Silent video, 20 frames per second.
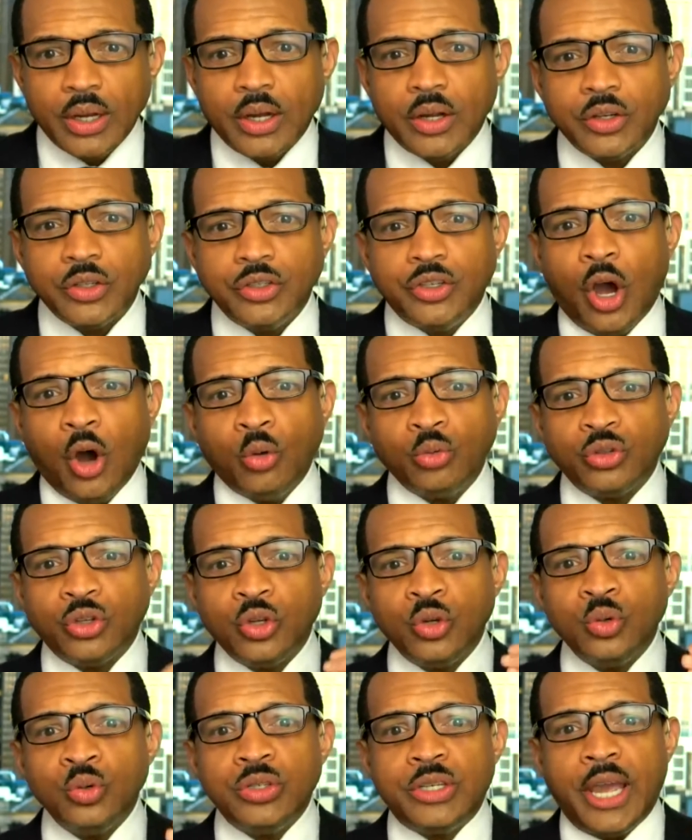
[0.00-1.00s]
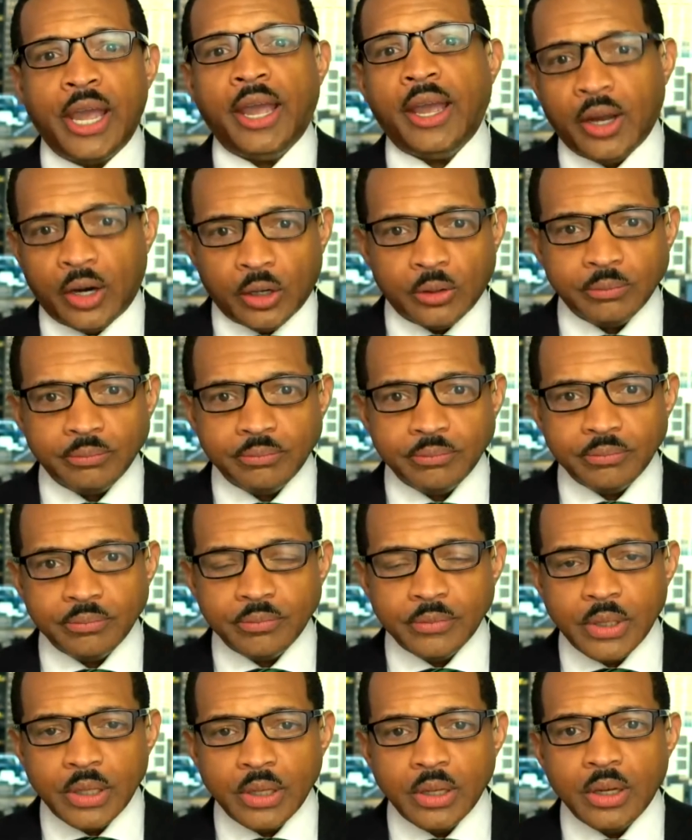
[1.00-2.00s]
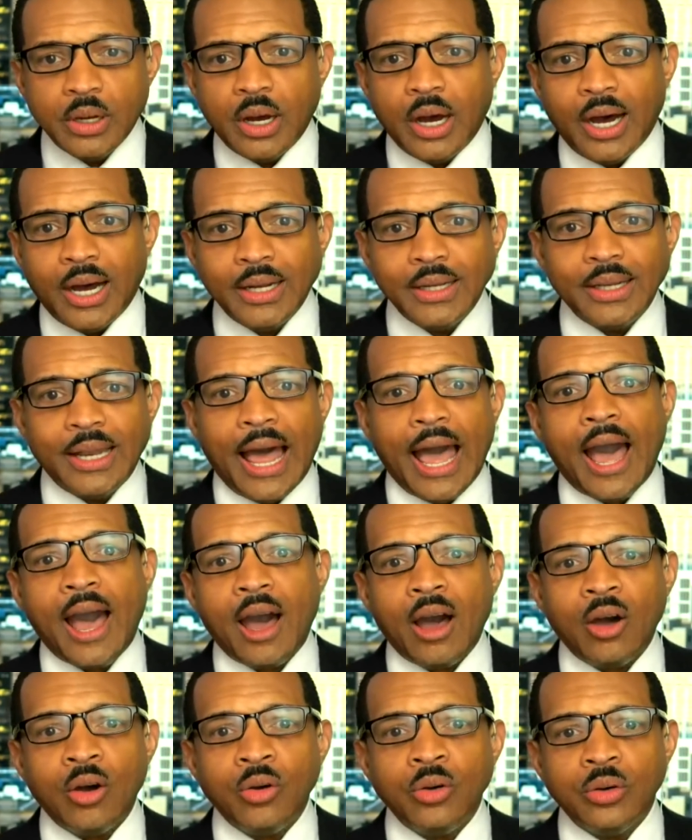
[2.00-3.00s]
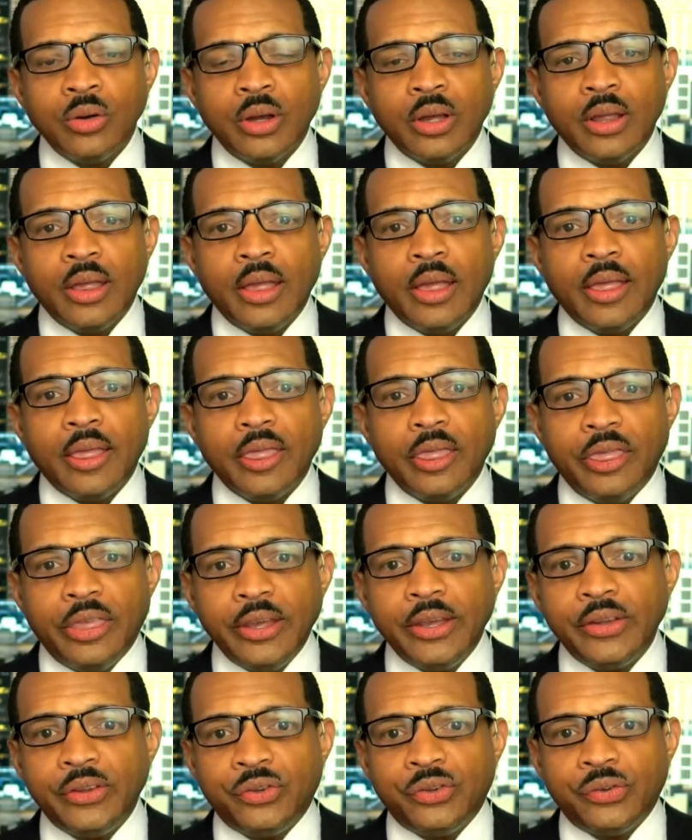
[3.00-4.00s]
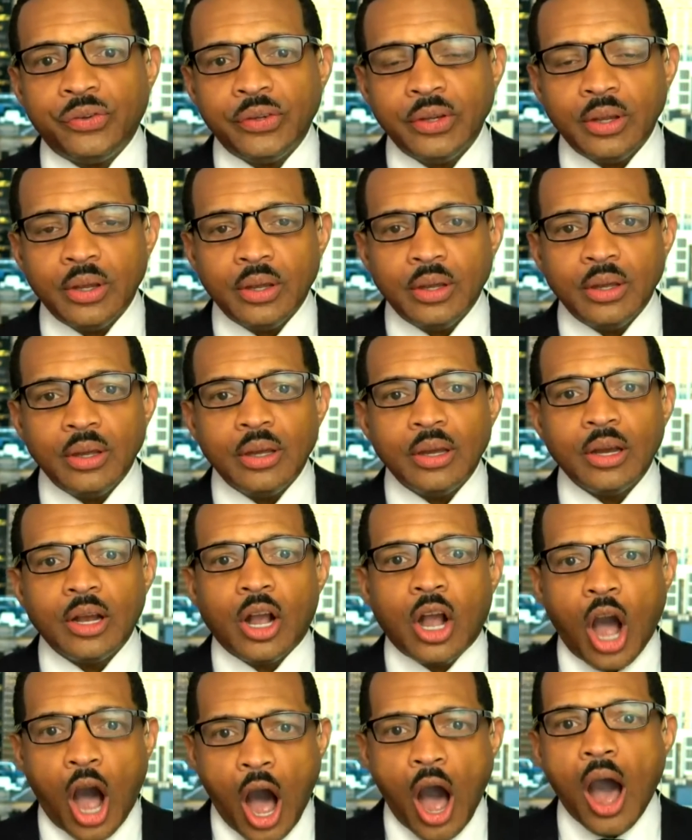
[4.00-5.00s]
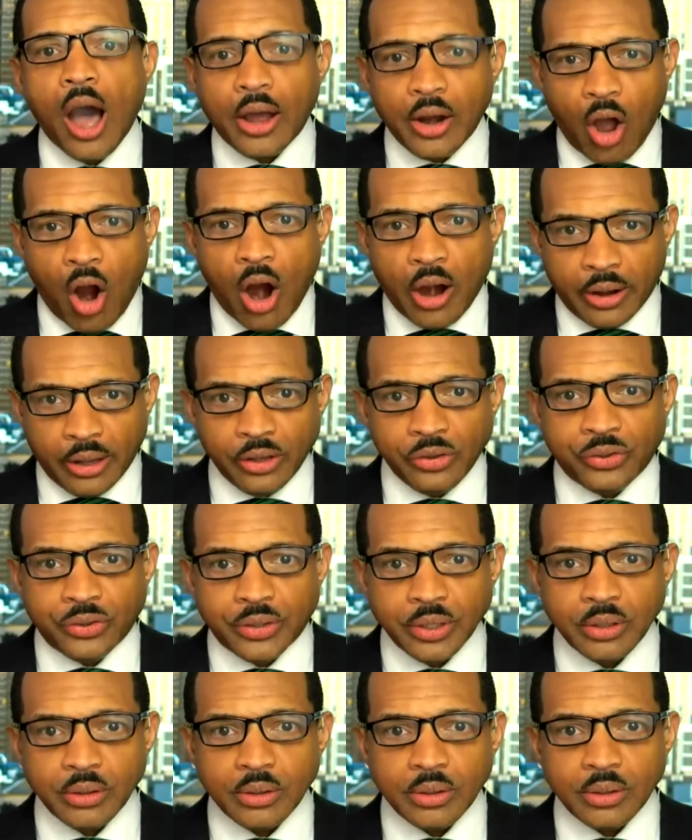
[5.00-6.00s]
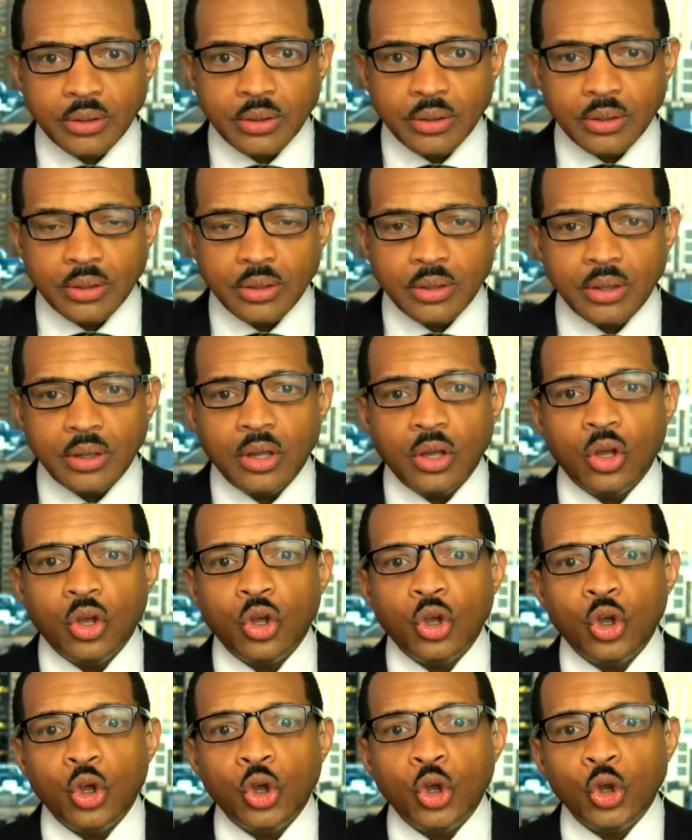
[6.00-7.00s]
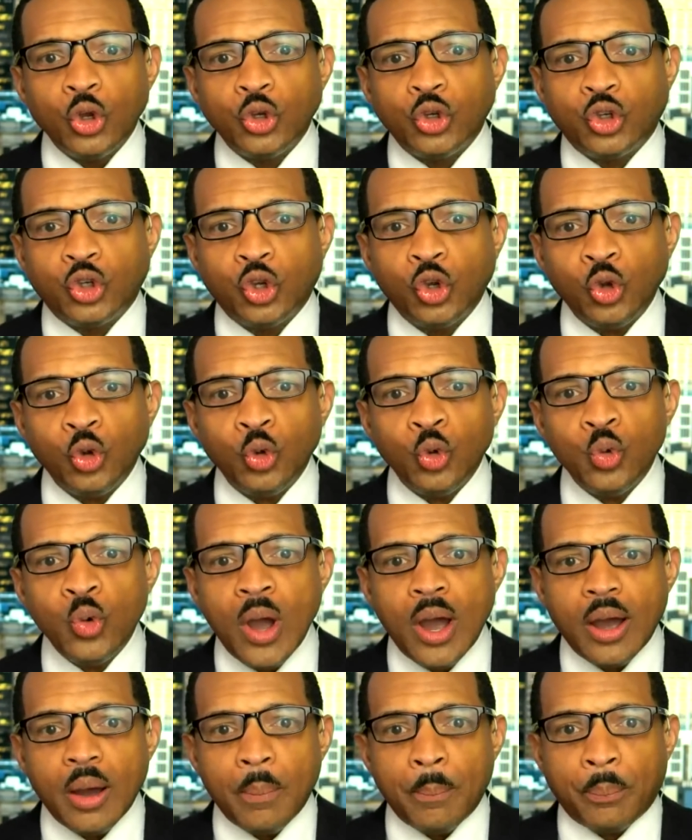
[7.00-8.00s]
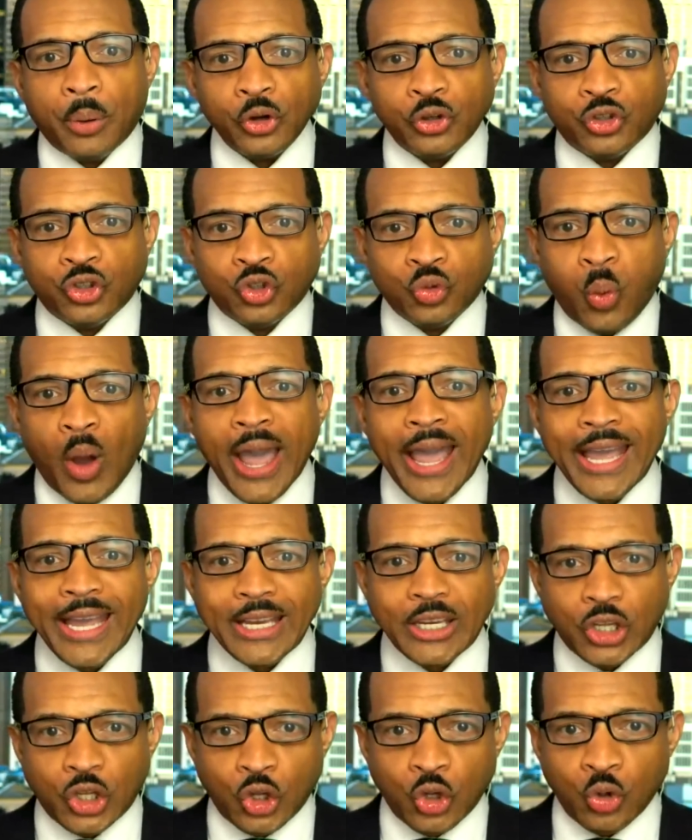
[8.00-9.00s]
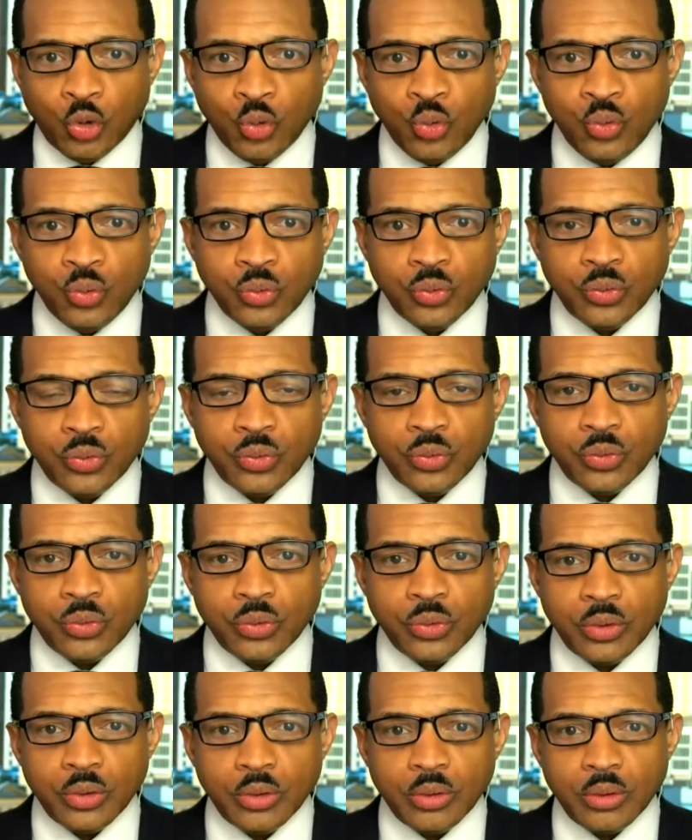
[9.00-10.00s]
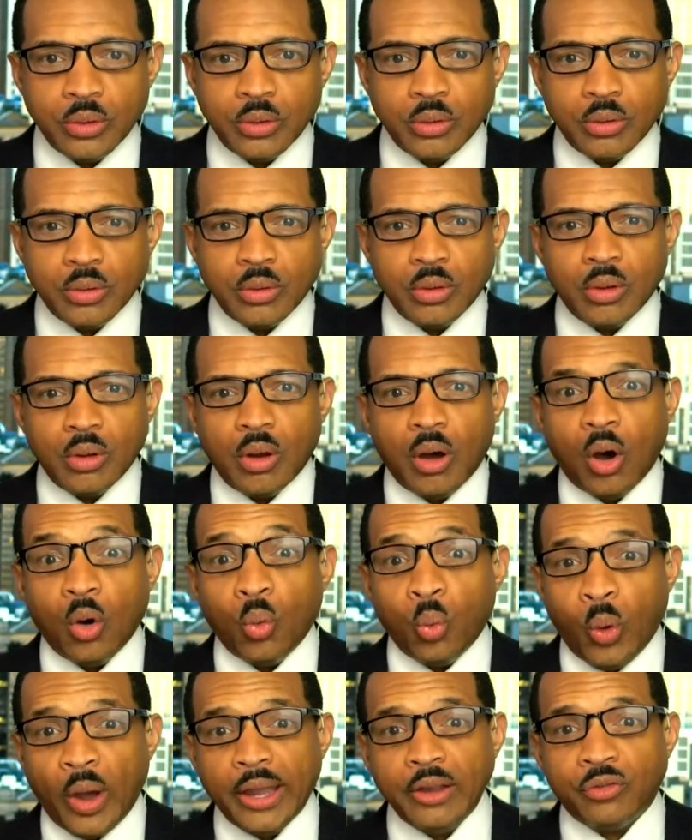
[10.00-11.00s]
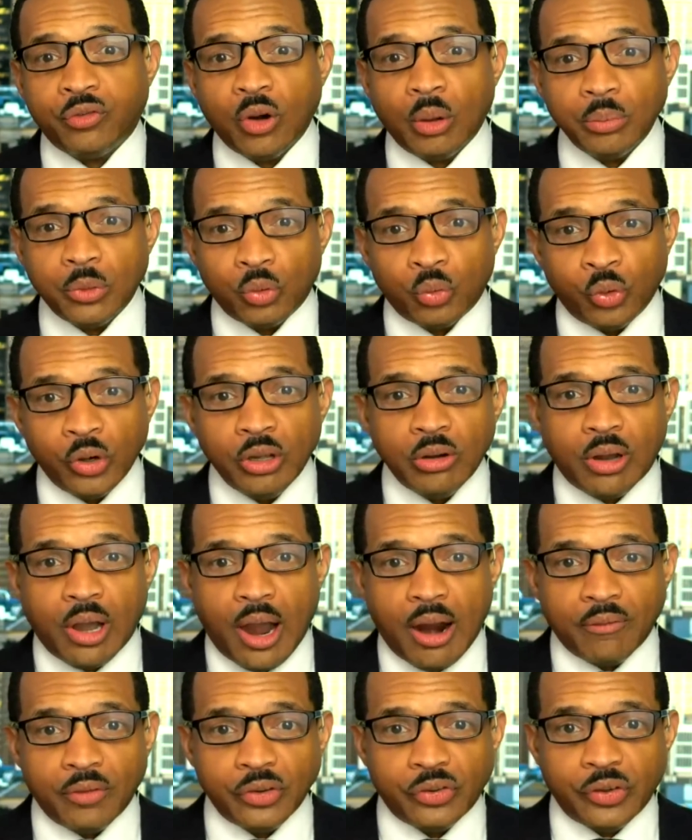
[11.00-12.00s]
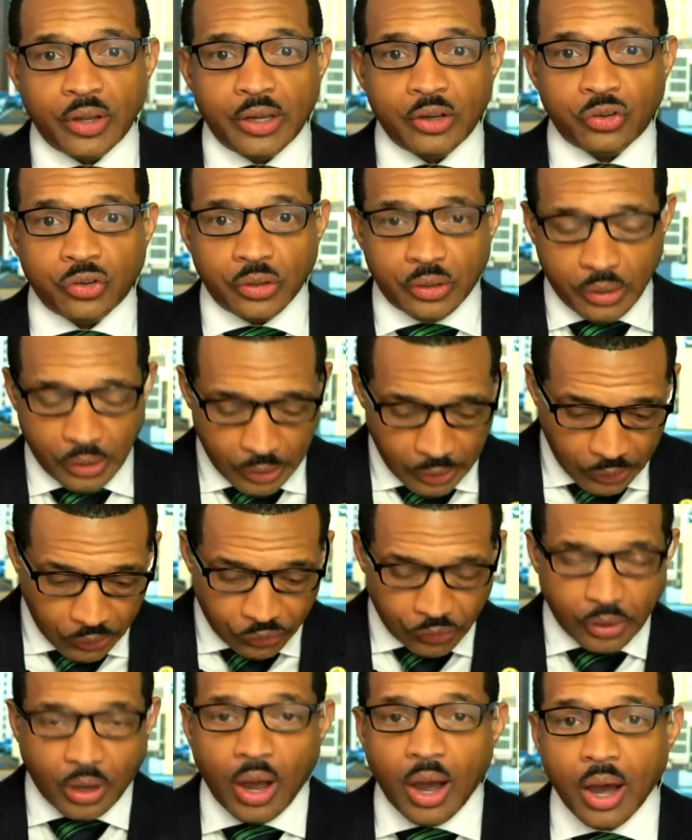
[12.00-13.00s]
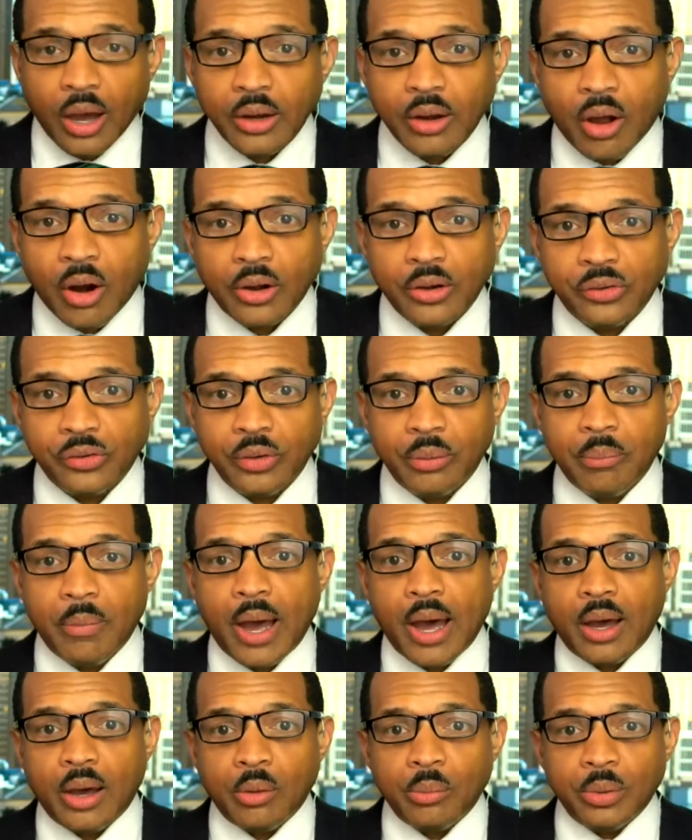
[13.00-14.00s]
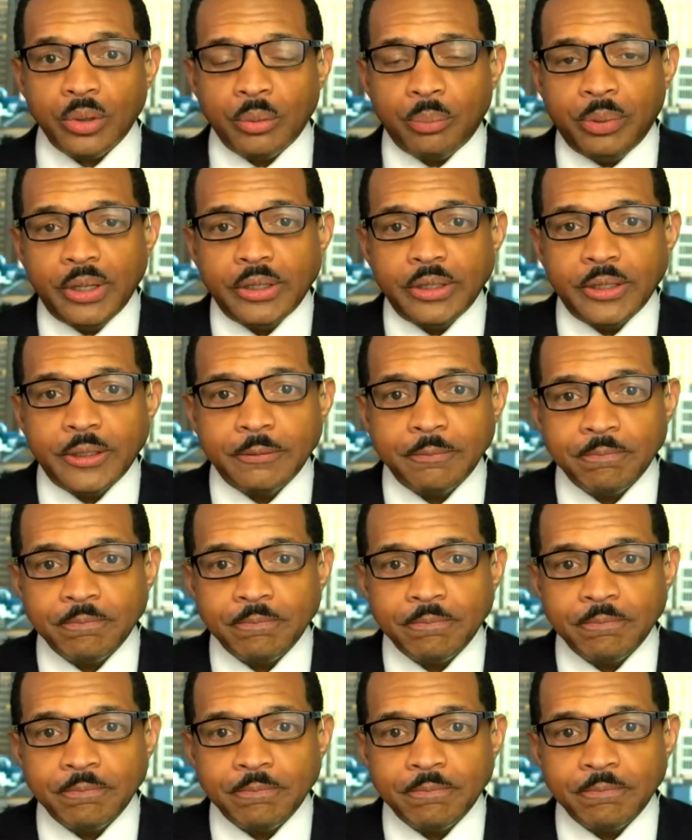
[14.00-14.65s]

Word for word: Don't you dare allow this con artist to persuade you away from the real conversation. He is a con artist, in my humble opinion.